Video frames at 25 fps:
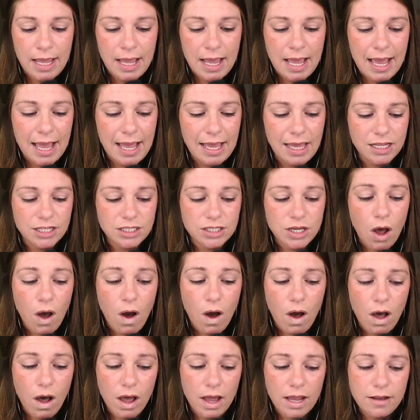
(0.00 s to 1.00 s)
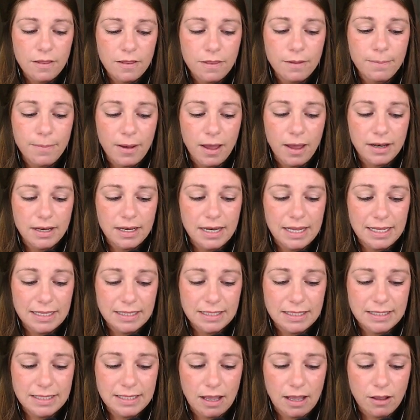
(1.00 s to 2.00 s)
and on the button
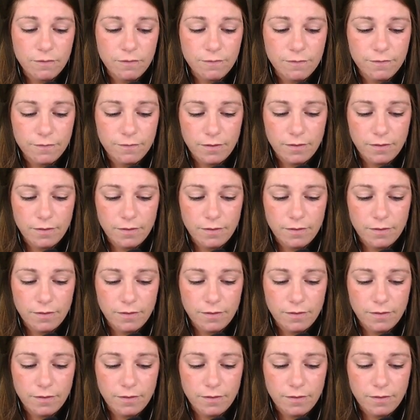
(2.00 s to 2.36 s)
itself,